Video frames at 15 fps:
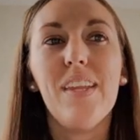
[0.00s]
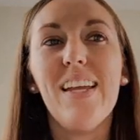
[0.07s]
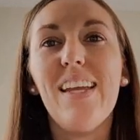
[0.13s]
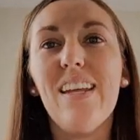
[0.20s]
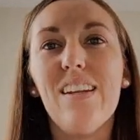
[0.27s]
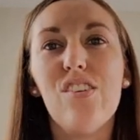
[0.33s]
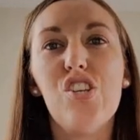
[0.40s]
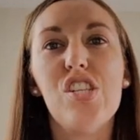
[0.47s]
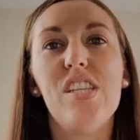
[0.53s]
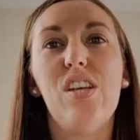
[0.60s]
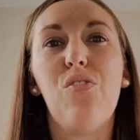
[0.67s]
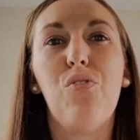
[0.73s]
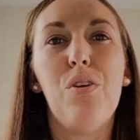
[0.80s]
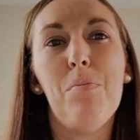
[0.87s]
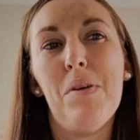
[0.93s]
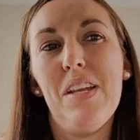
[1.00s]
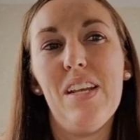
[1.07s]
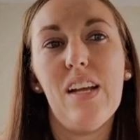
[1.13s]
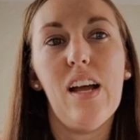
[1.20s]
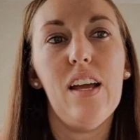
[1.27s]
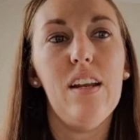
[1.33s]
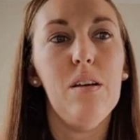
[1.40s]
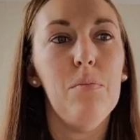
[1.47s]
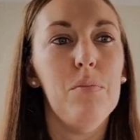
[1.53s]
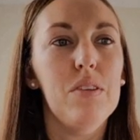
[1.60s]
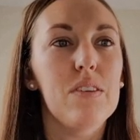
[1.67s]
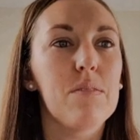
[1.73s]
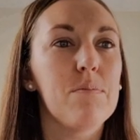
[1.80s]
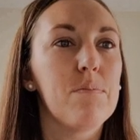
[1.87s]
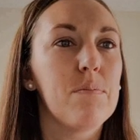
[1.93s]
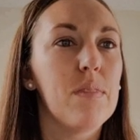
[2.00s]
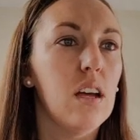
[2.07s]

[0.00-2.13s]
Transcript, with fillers: Again, it's just like repeating items.